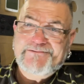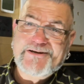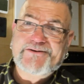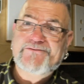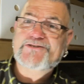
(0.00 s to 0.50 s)

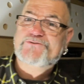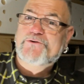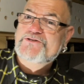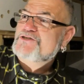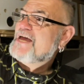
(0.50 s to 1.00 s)
My
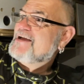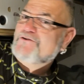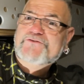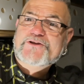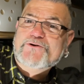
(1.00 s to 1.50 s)
drone's just hanging
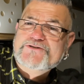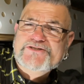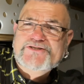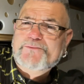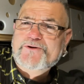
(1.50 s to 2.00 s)
over the ocean
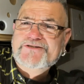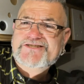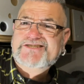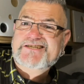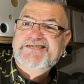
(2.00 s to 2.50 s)
somewhere. It's
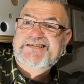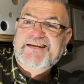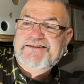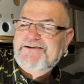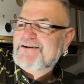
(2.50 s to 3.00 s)
just going to
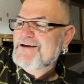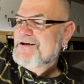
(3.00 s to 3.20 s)
stay there.